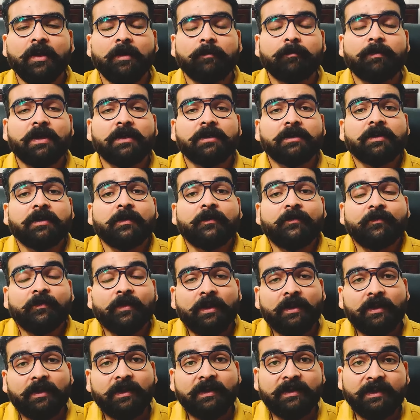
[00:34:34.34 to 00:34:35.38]
But
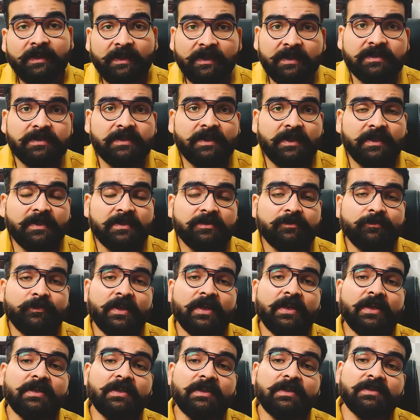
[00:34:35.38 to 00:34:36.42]
in his case,
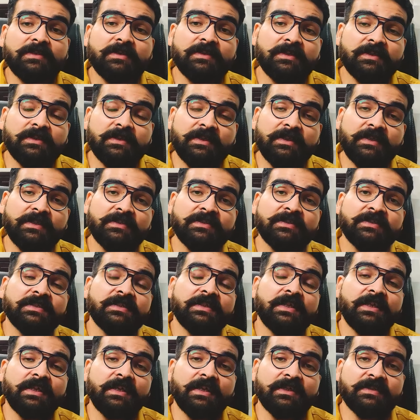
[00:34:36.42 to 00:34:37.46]
we can
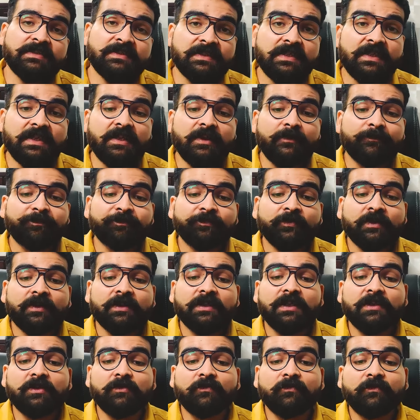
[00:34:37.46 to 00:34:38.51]
see
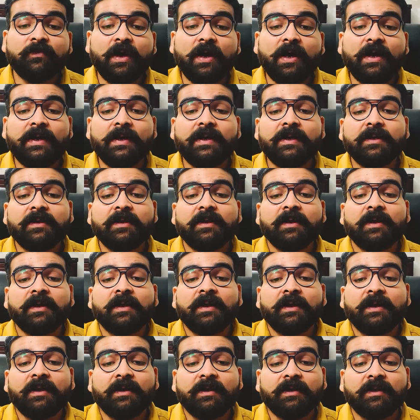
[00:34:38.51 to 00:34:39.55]
that why
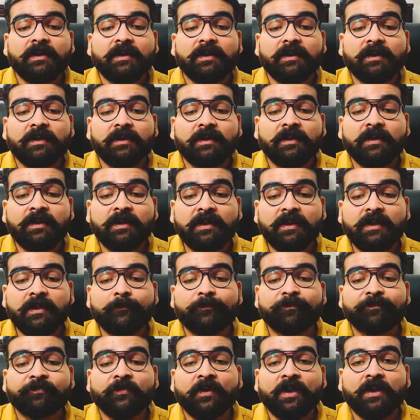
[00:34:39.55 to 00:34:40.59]

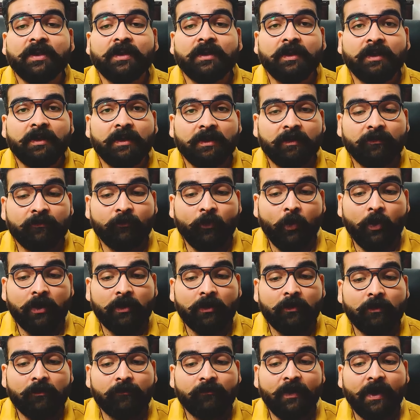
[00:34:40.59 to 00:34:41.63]
he
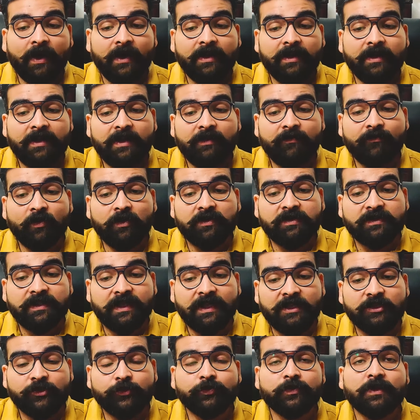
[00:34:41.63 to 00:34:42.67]
was
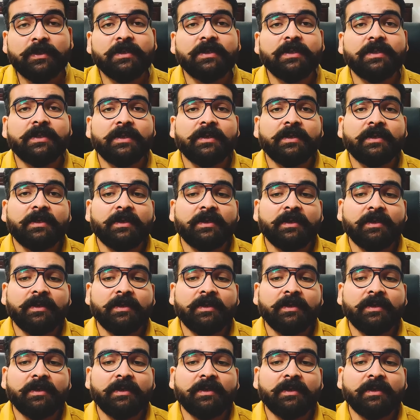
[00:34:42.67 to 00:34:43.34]
naturally